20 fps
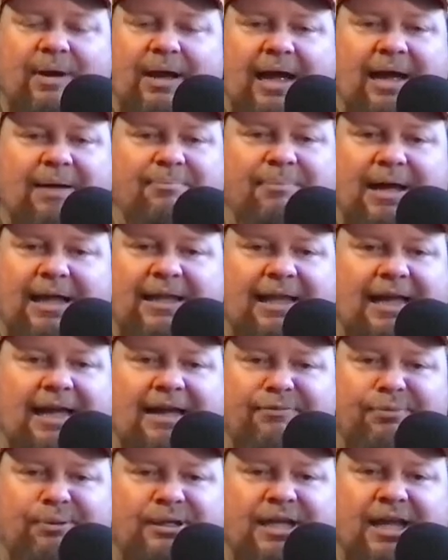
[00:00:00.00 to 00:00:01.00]
my
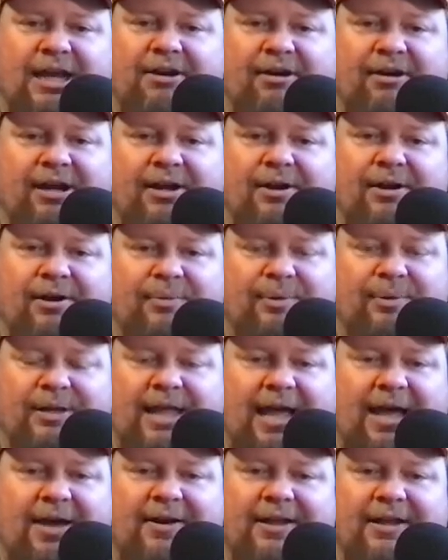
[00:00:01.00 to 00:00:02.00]
life would carry on
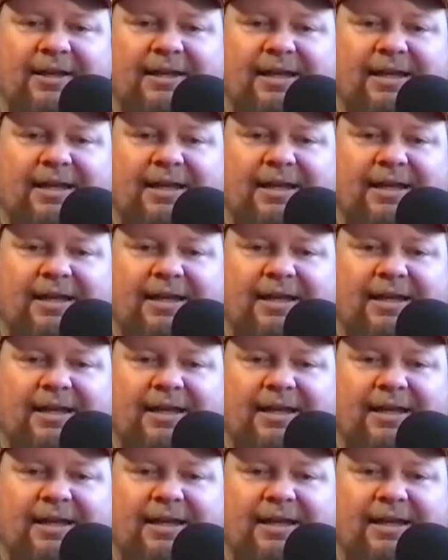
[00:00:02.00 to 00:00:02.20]
without it,